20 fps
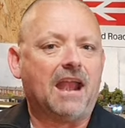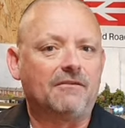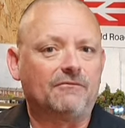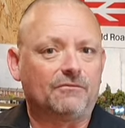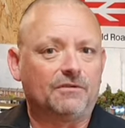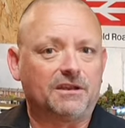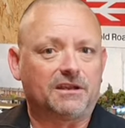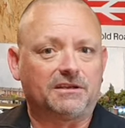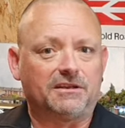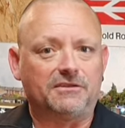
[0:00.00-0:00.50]

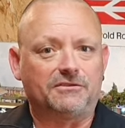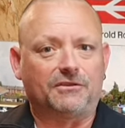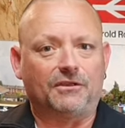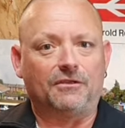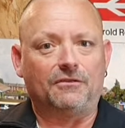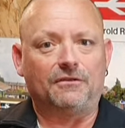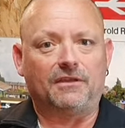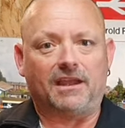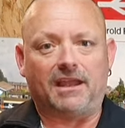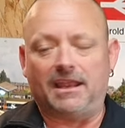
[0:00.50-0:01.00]
and we're gonna
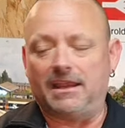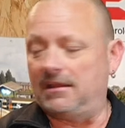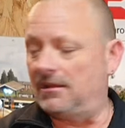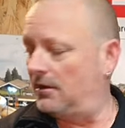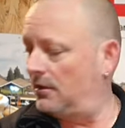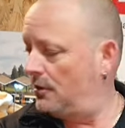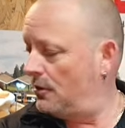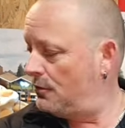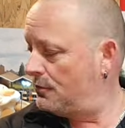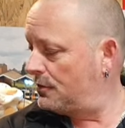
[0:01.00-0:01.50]
do
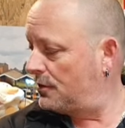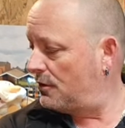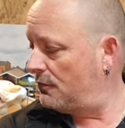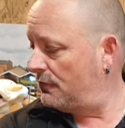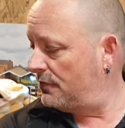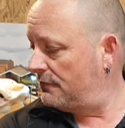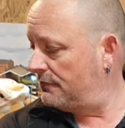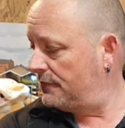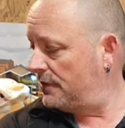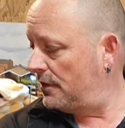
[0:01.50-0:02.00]
a loco
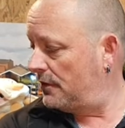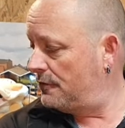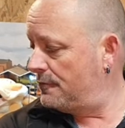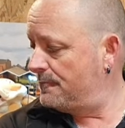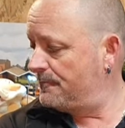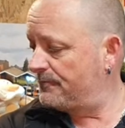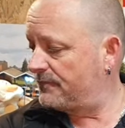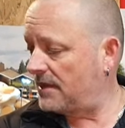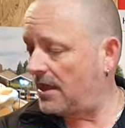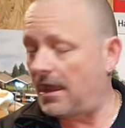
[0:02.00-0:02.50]

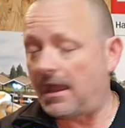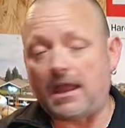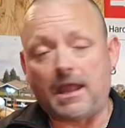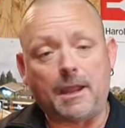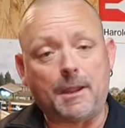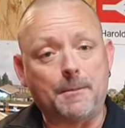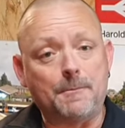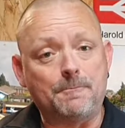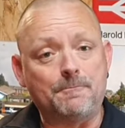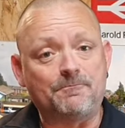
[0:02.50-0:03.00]
review.
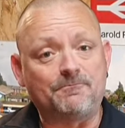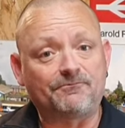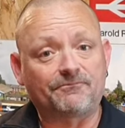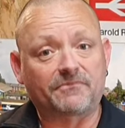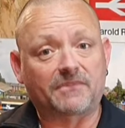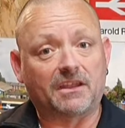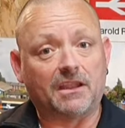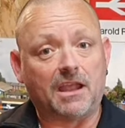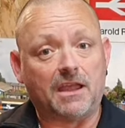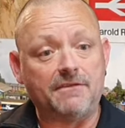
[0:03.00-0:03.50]
Um,
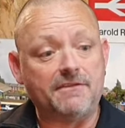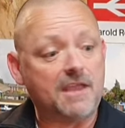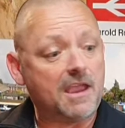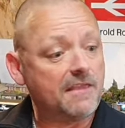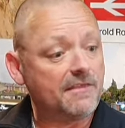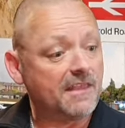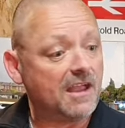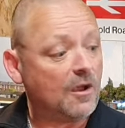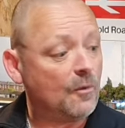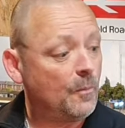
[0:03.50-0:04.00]
and
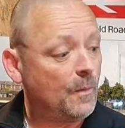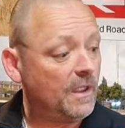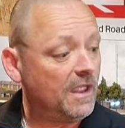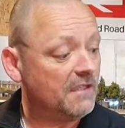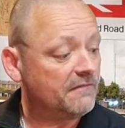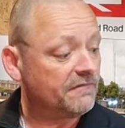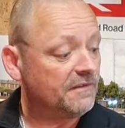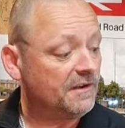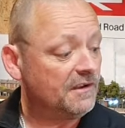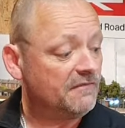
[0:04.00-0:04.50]
then that'll be
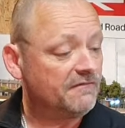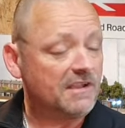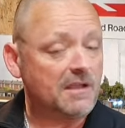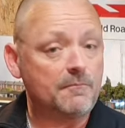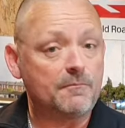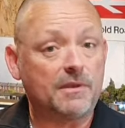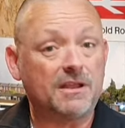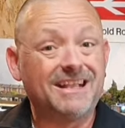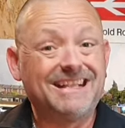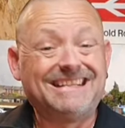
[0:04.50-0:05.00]
it for
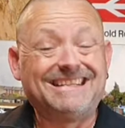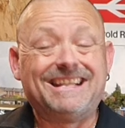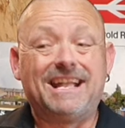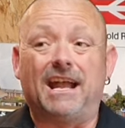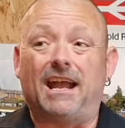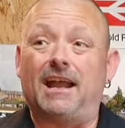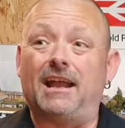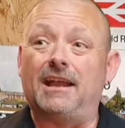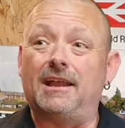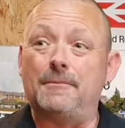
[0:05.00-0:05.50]
November.
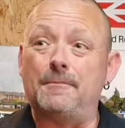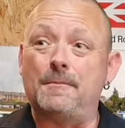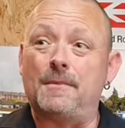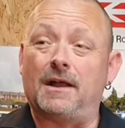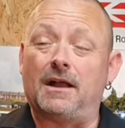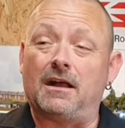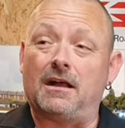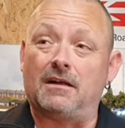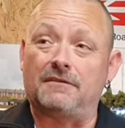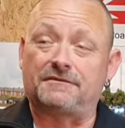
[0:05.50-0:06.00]

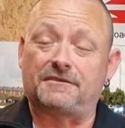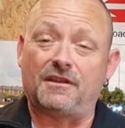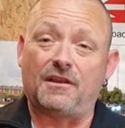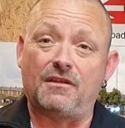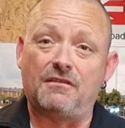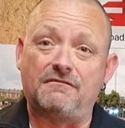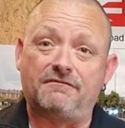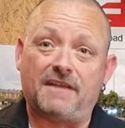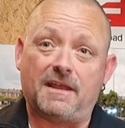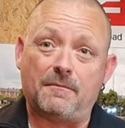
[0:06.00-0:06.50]
Um, after
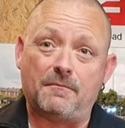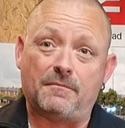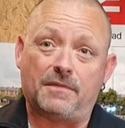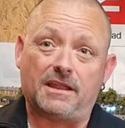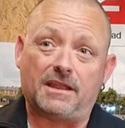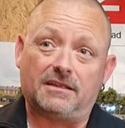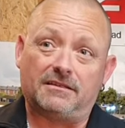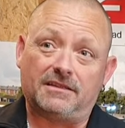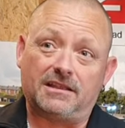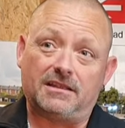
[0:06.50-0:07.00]

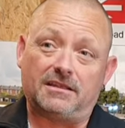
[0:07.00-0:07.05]
November,